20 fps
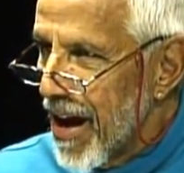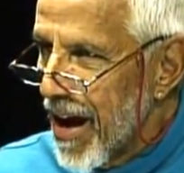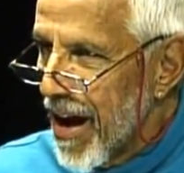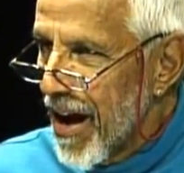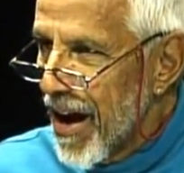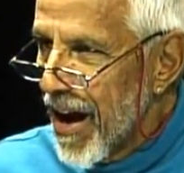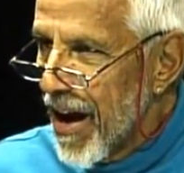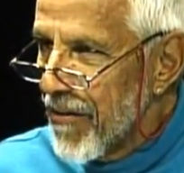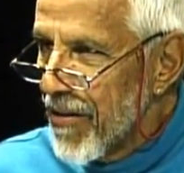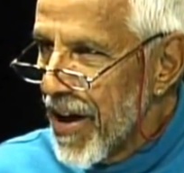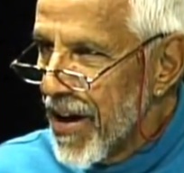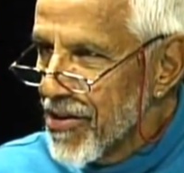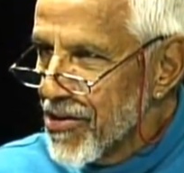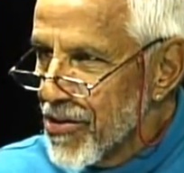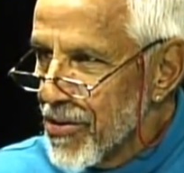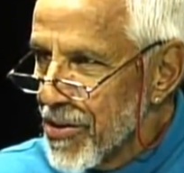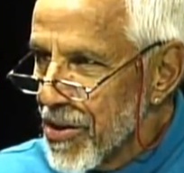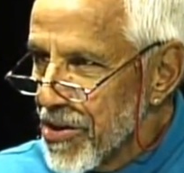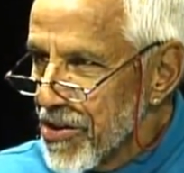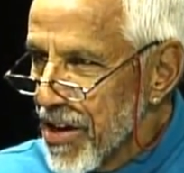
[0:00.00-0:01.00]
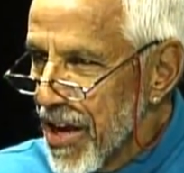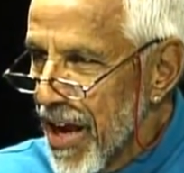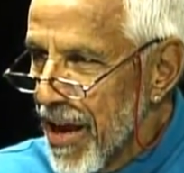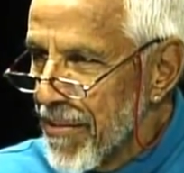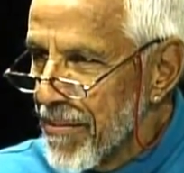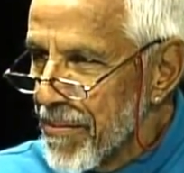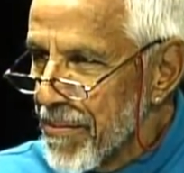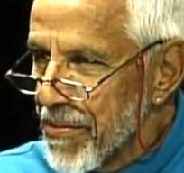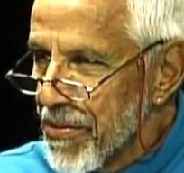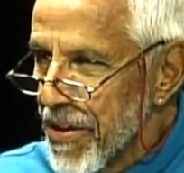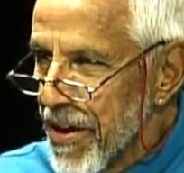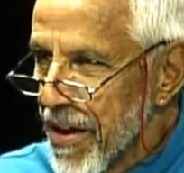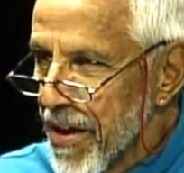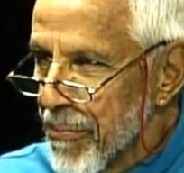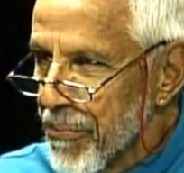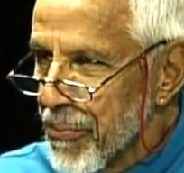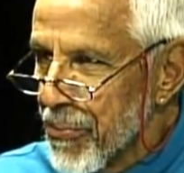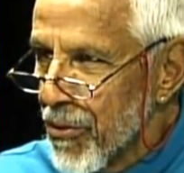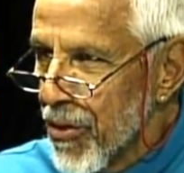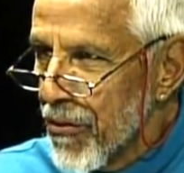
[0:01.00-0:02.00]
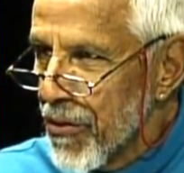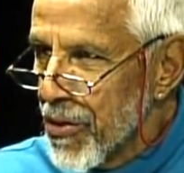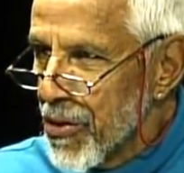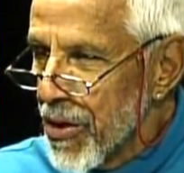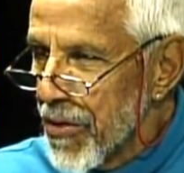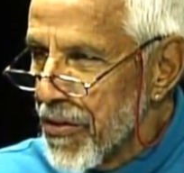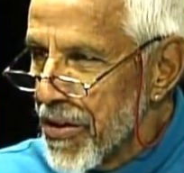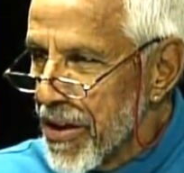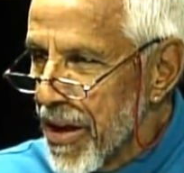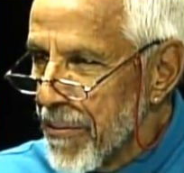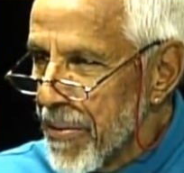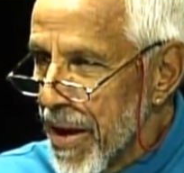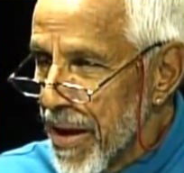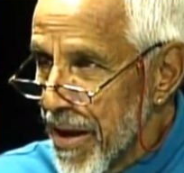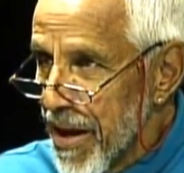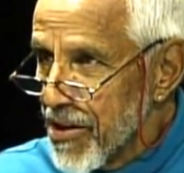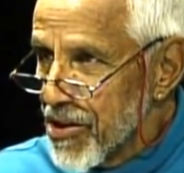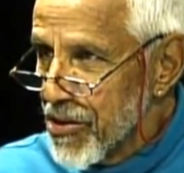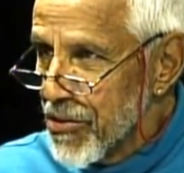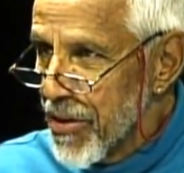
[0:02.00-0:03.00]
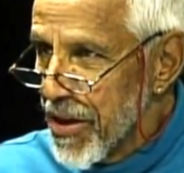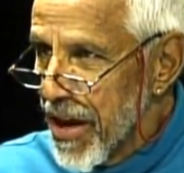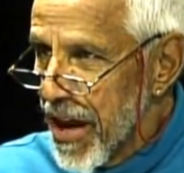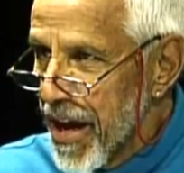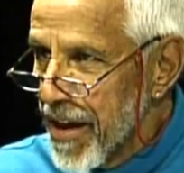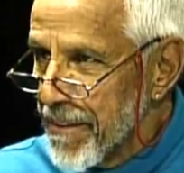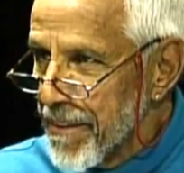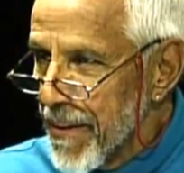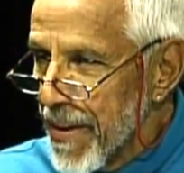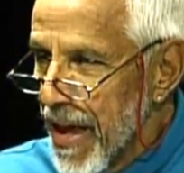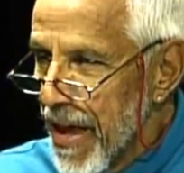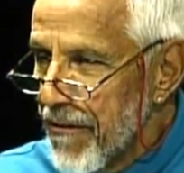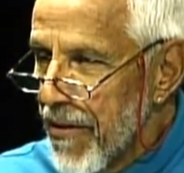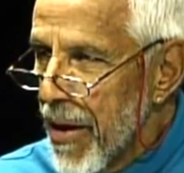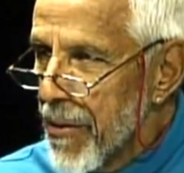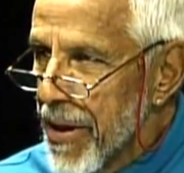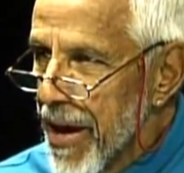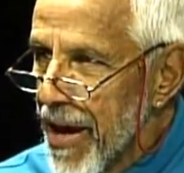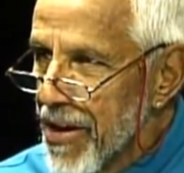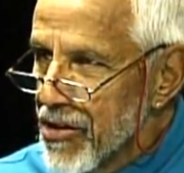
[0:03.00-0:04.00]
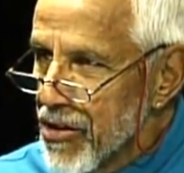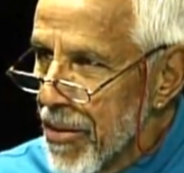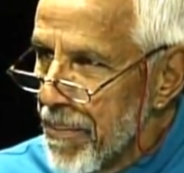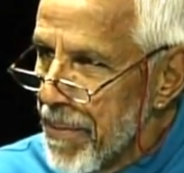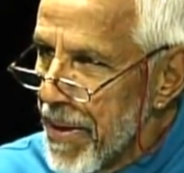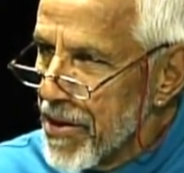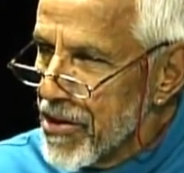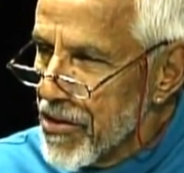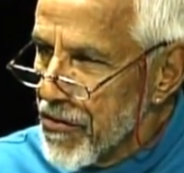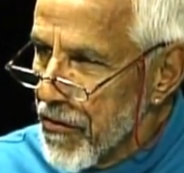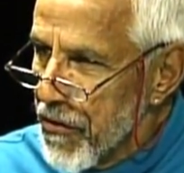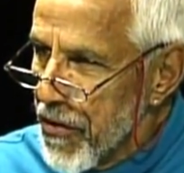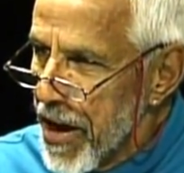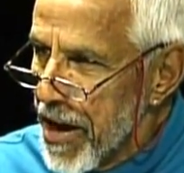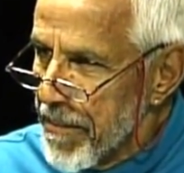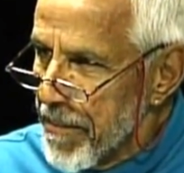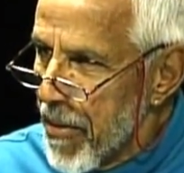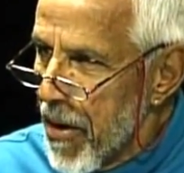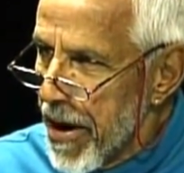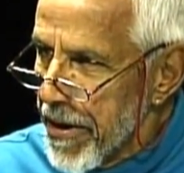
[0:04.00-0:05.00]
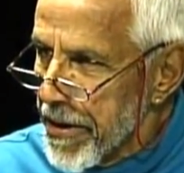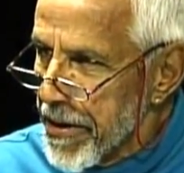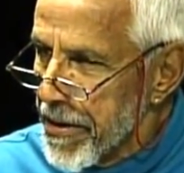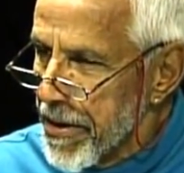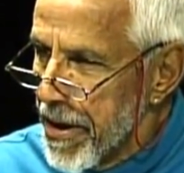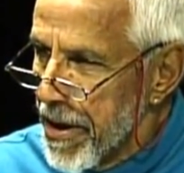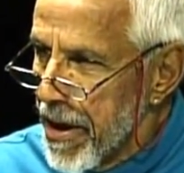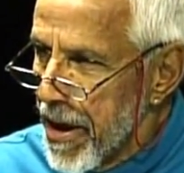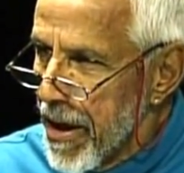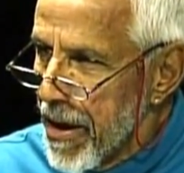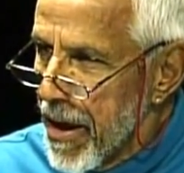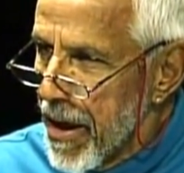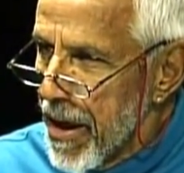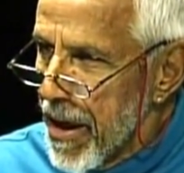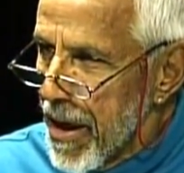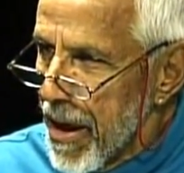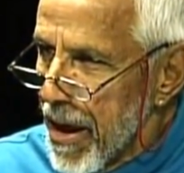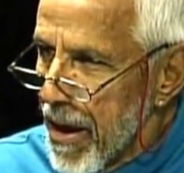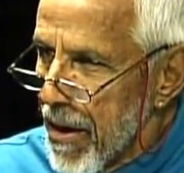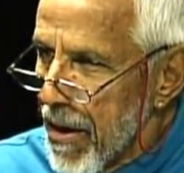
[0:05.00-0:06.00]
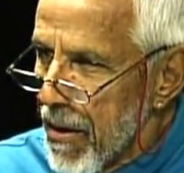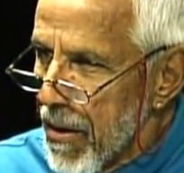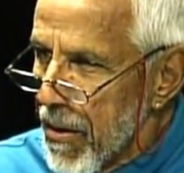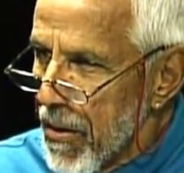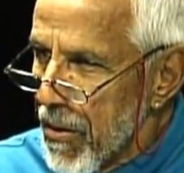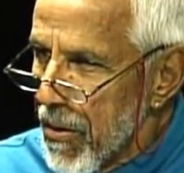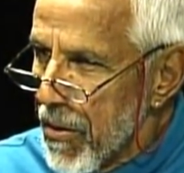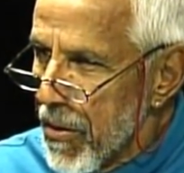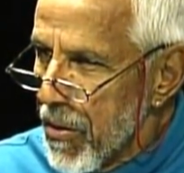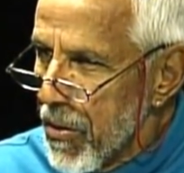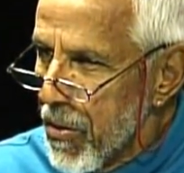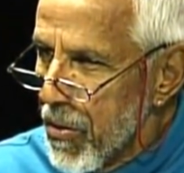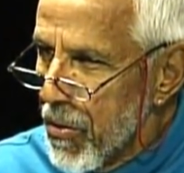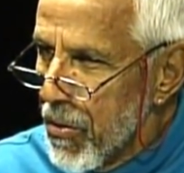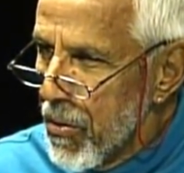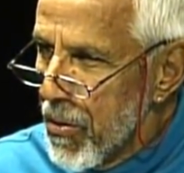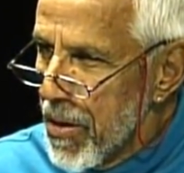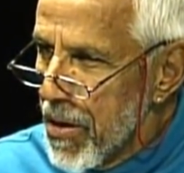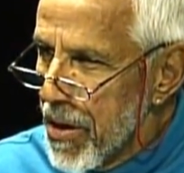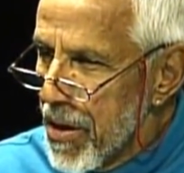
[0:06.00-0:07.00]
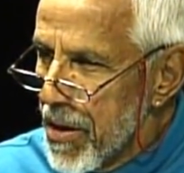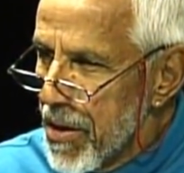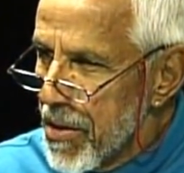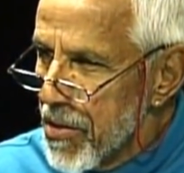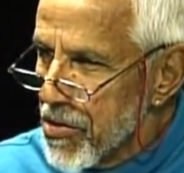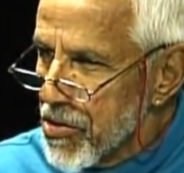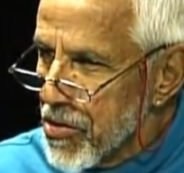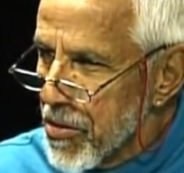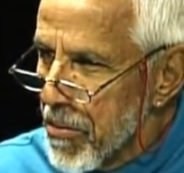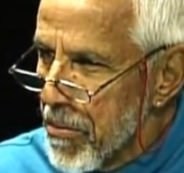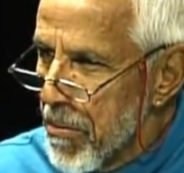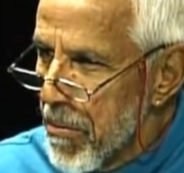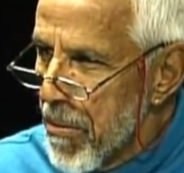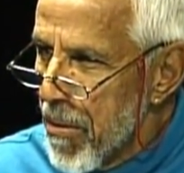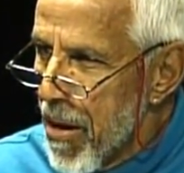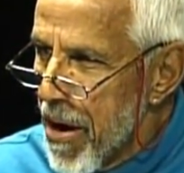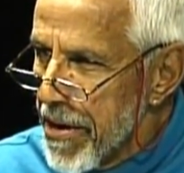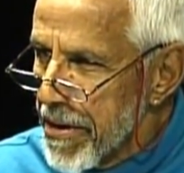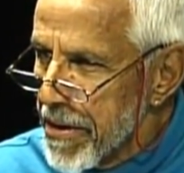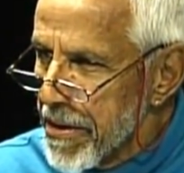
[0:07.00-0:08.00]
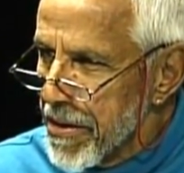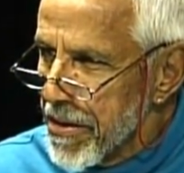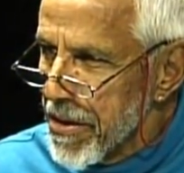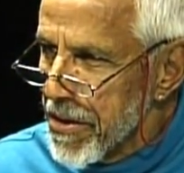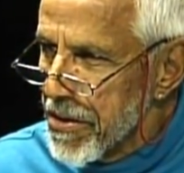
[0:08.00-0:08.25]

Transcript: uh, I've asked you the same thing over and over again, but I'd ask you again. If I were to ask your best friend Martin, who is Martin